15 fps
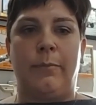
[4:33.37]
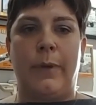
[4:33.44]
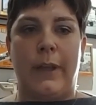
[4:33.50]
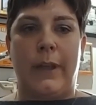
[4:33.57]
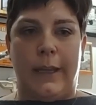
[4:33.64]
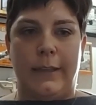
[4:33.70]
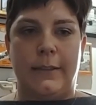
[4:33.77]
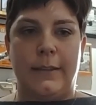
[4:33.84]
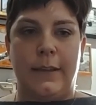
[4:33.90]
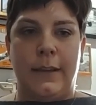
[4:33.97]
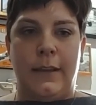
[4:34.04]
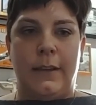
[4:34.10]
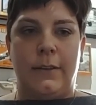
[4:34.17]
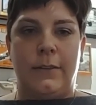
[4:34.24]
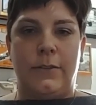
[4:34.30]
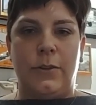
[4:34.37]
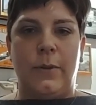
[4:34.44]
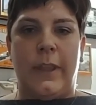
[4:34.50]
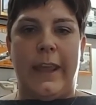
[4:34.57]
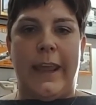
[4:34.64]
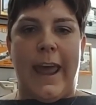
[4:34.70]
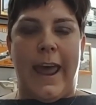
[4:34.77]
but
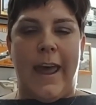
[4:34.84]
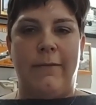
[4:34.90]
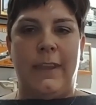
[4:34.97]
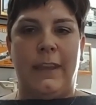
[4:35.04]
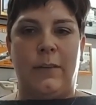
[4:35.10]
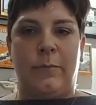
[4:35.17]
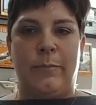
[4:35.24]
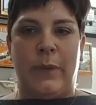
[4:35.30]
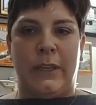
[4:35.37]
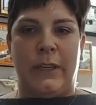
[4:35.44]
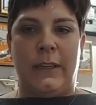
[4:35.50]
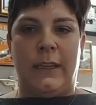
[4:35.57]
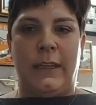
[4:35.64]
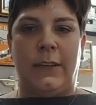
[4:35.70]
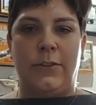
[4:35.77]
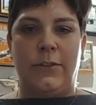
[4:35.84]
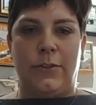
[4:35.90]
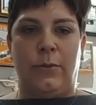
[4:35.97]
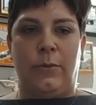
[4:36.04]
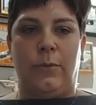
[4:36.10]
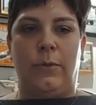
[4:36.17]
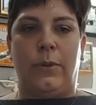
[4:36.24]
do they have the ability
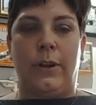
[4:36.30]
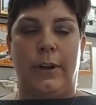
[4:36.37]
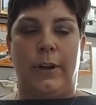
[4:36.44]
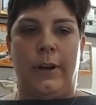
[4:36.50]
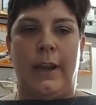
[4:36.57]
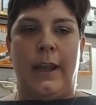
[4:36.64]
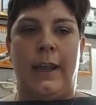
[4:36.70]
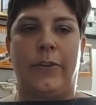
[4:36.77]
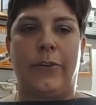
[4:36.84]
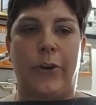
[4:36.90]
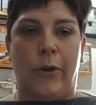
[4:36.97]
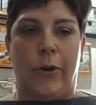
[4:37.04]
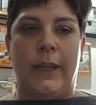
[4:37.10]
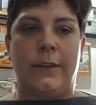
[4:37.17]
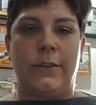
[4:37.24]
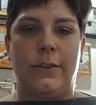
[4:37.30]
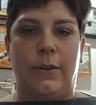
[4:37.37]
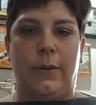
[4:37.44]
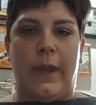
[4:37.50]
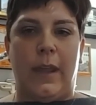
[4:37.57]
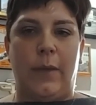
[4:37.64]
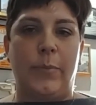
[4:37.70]
to learn and grow
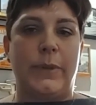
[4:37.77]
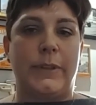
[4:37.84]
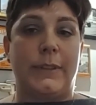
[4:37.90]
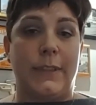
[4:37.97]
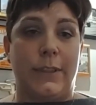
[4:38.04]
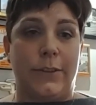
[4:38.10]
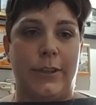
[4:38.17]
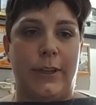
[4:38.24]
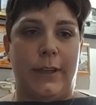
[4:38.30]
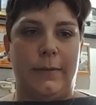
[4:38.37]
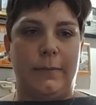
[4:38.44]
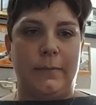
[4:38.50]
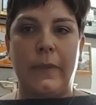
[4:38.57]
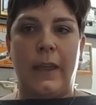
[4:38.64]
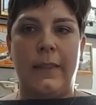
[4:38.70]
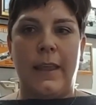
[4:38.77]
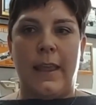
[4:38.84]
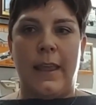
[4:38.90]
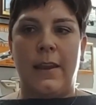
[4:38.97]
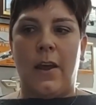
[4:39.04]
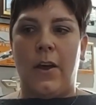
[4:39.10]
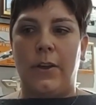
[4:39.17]
into a position? And
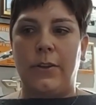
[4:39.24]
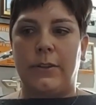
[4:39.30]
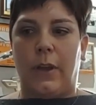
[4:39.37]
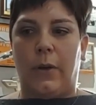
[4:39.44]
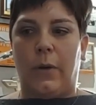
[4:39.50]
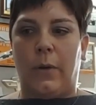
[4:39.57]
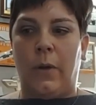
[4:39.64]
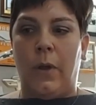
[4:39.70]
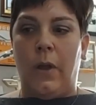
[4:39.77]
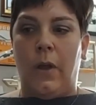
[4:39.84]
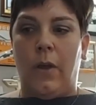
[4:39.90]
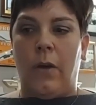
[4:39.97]
then also,